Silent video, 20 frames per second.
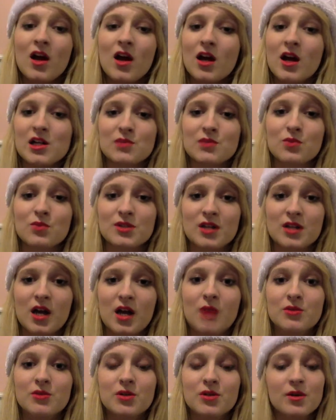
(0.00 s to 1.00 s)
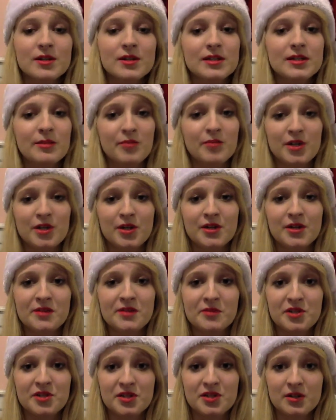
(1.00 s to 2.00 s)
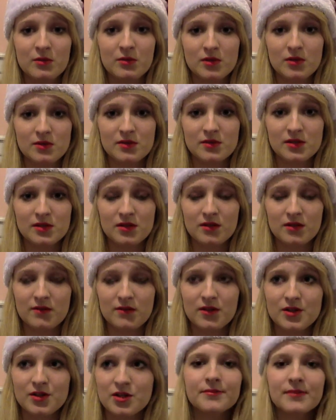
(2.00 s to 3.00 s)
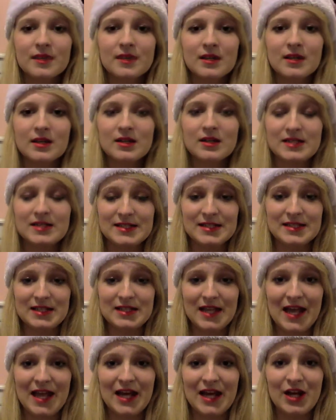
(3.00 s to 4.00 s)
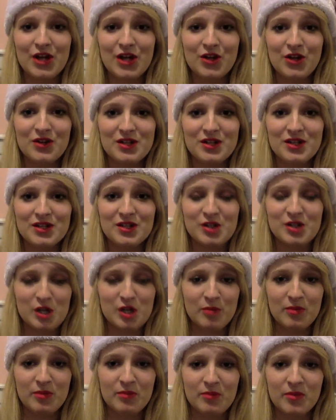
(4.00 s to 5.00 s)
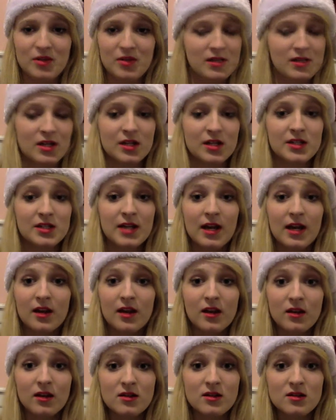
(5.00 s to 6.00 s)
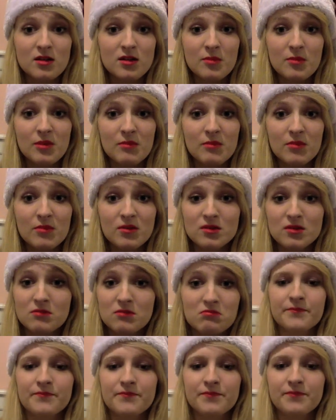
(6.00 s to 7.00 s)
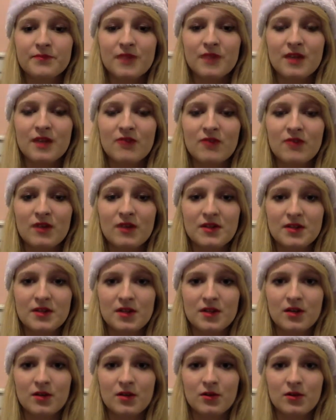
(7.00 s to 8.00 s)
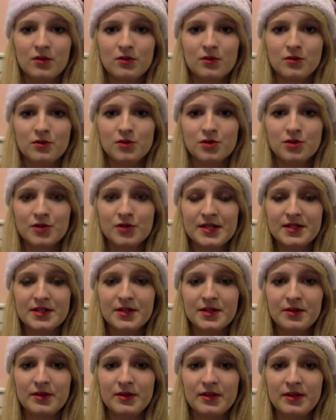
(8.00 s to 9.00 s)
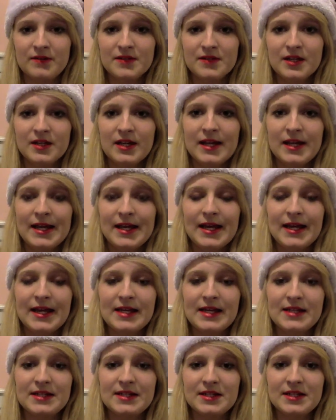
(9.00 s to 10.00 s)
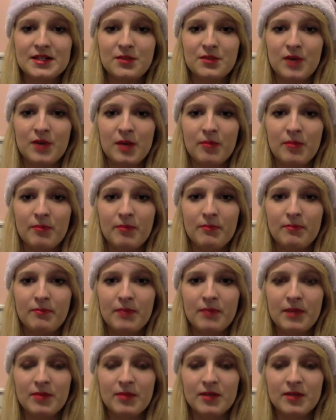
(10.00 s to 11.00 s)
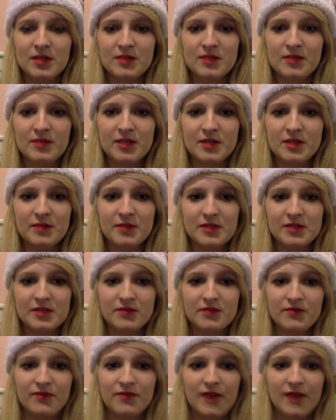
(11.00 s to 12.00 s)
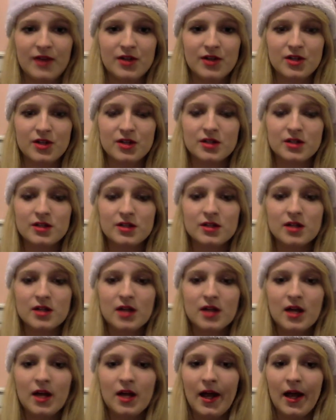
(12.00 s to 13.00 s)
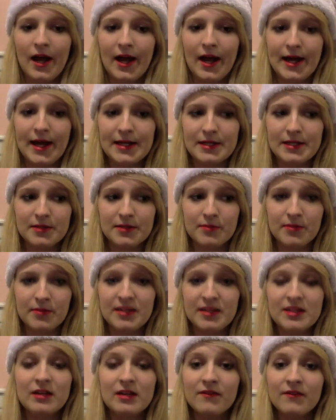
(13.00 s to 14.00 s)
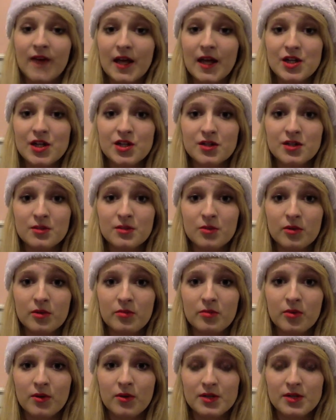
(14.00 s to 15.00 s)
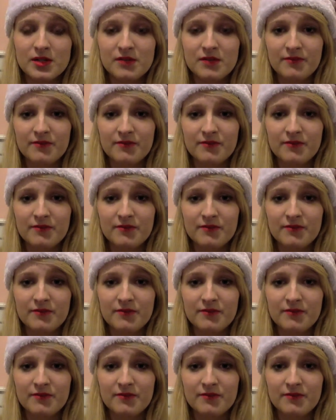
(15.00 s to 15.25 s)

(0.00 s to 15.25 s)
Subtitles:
was hooked in, but not as much as I was with Divergent. This is, again, another dystopian book. Can you tell I like dystopian books? It follows a girl called Triss who lives in a city where people are split up into factions. And basically factions are more important than